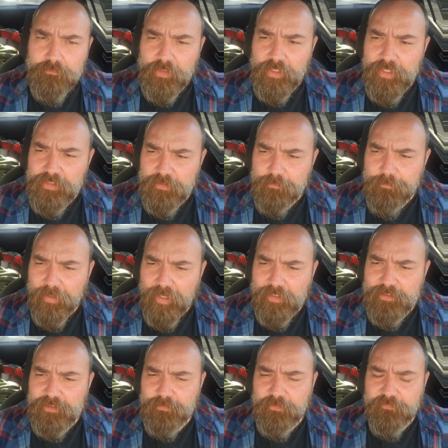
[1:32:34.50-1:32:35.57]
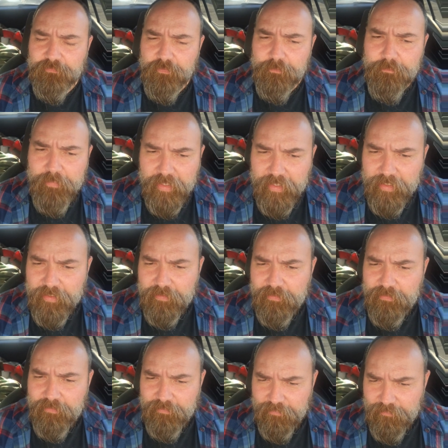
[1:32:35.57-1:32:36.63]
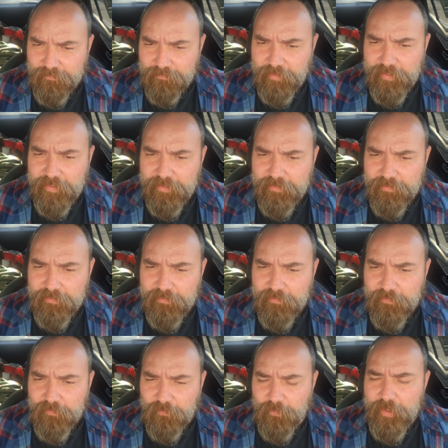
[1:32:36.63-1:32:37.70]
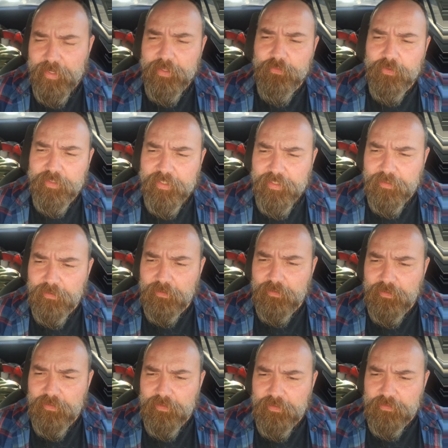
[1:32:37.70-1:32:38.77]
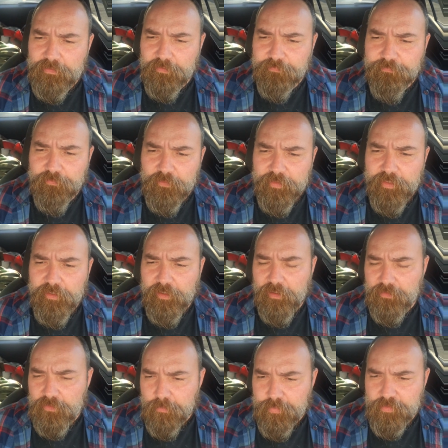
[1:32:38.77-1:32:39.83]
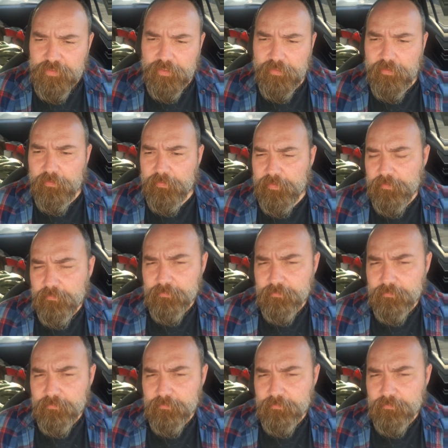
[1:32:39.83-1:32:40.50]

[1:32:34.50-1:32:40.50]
It's impossible for me, right, or anyone here to fully 100% know you.